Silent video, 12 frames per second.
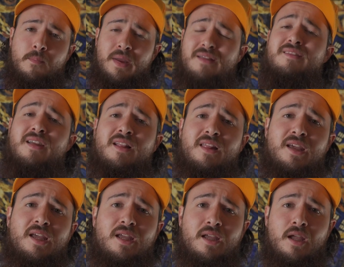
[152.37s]

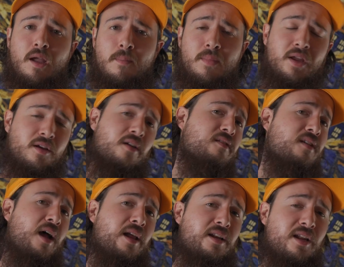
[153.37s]
Basically, because
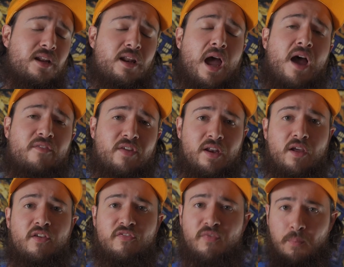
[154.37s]
I didn't have
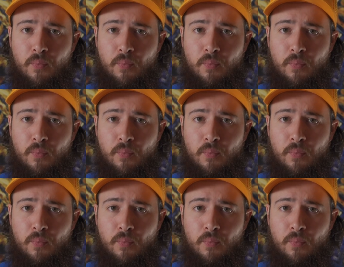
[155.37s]
enough